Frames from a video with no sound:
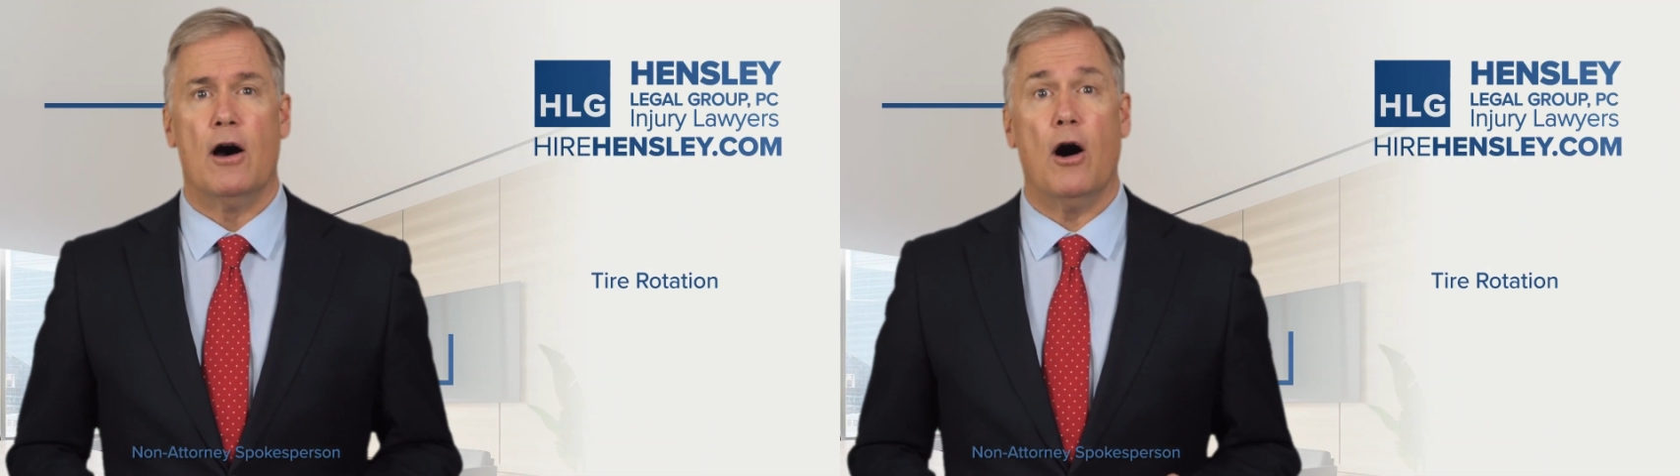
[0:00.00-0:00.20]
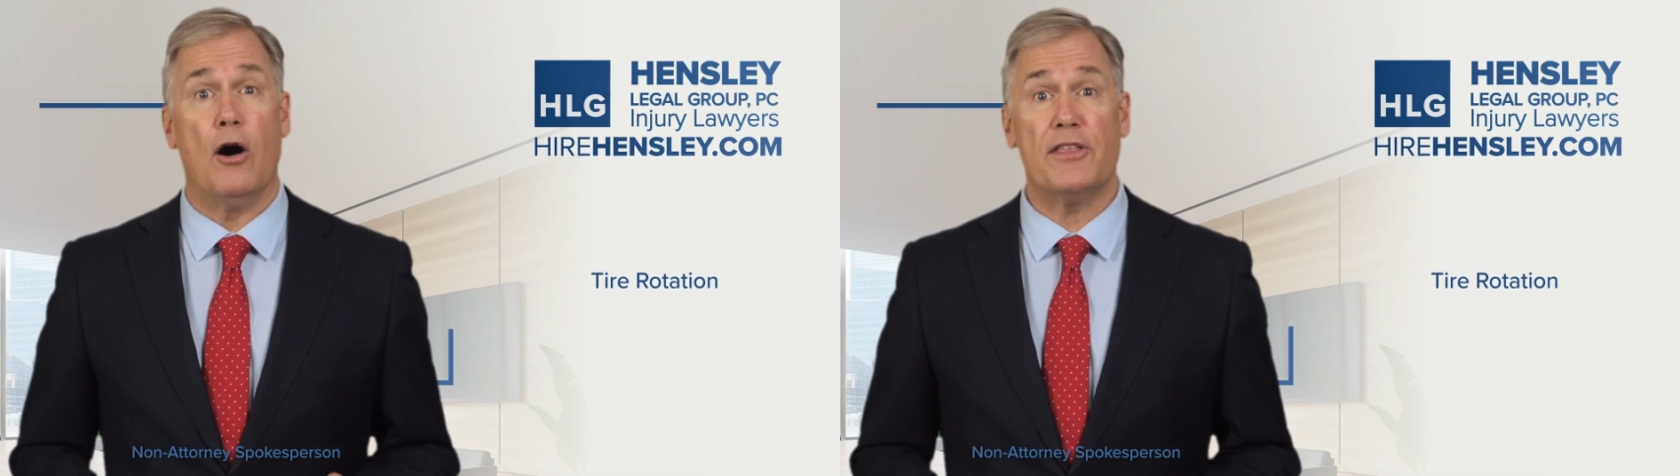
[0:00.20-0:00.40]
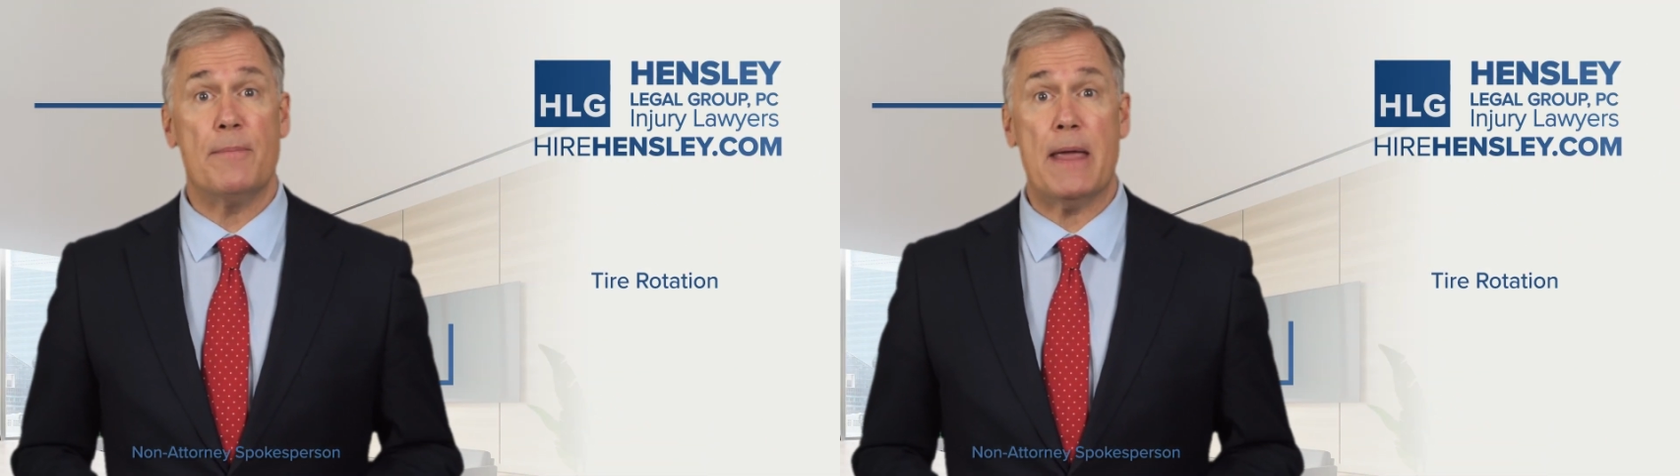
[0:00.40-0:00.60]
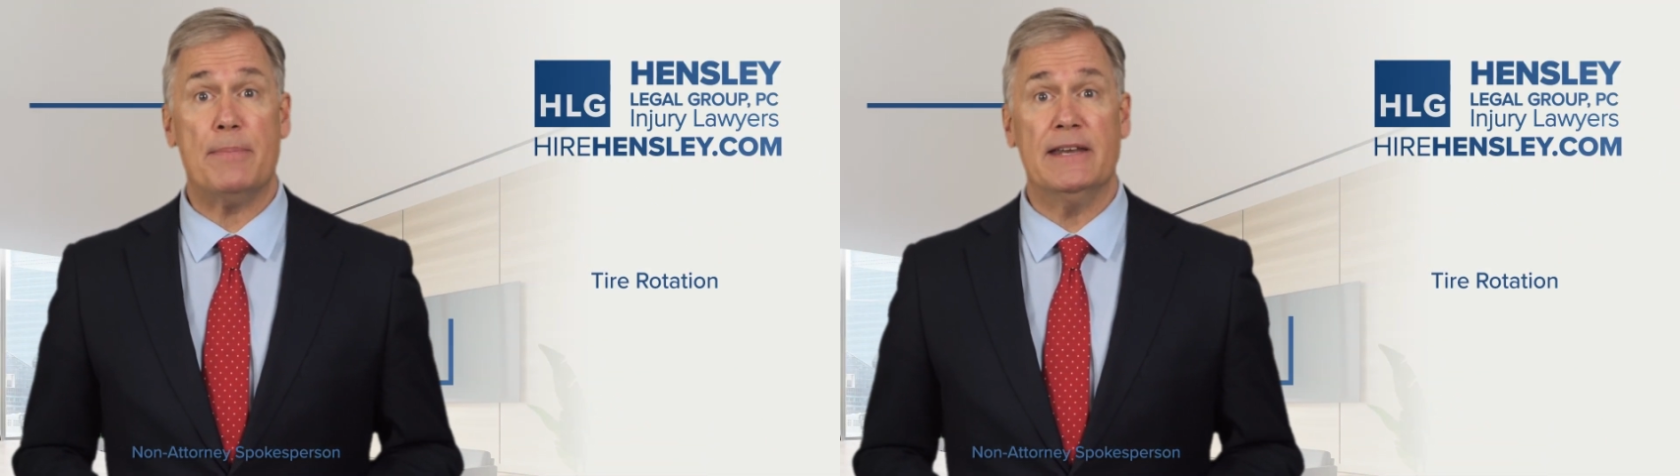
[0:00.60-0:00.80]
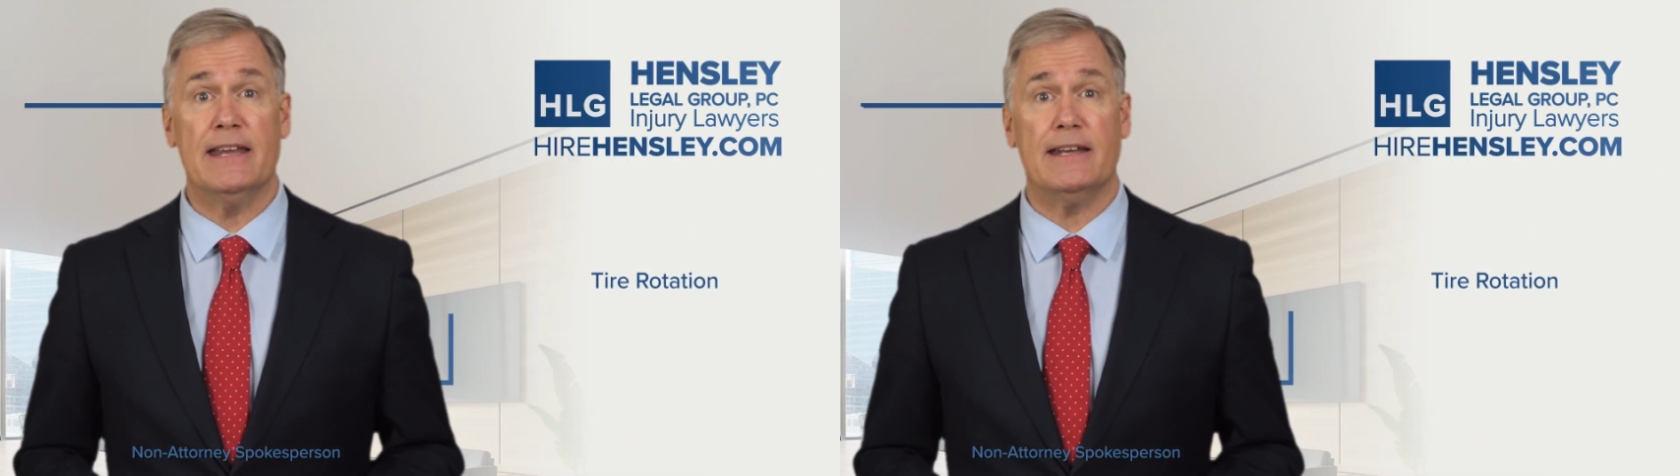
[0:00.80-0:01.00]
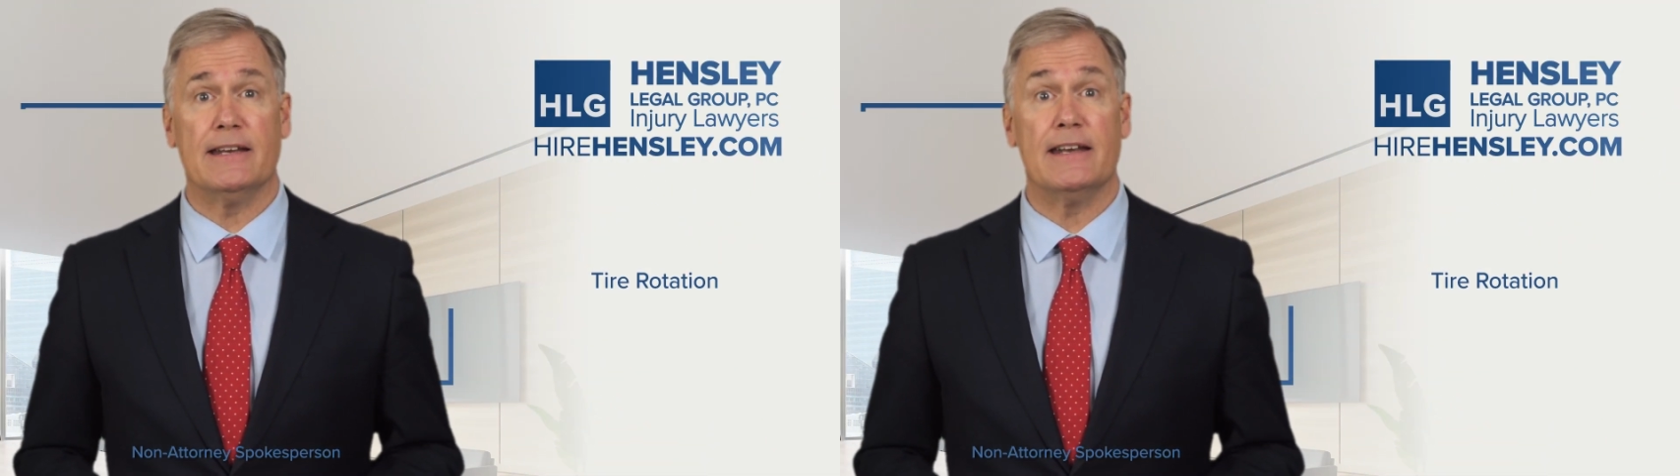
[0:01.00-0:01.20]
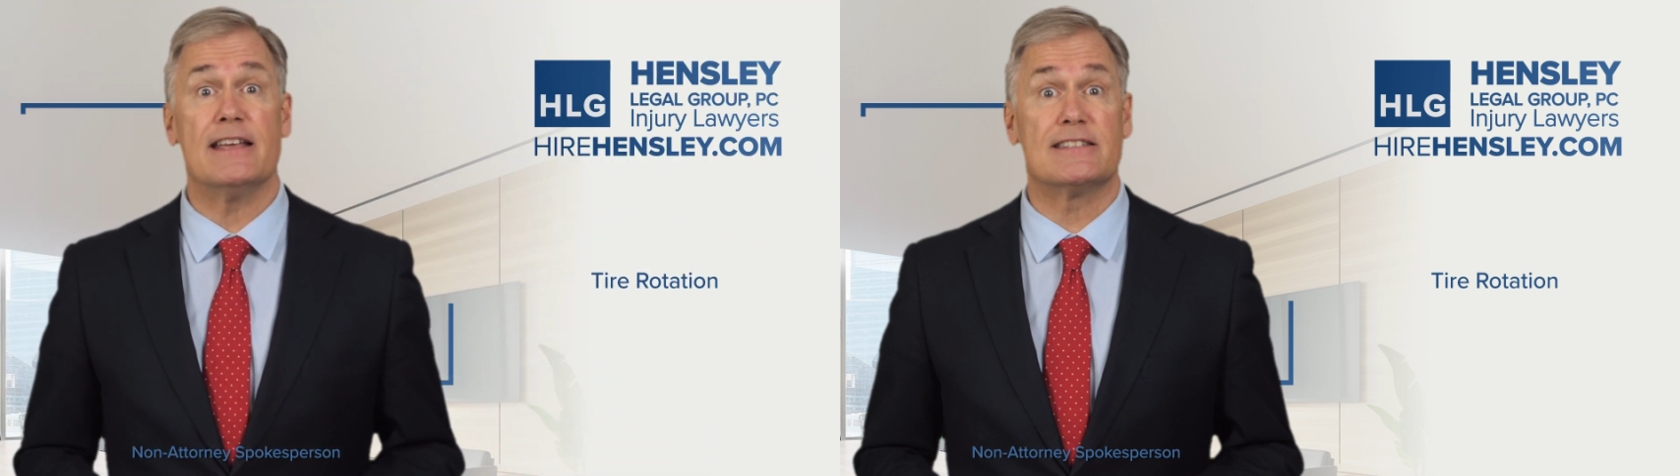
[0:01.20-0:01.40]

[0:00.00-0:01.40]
all that may be needed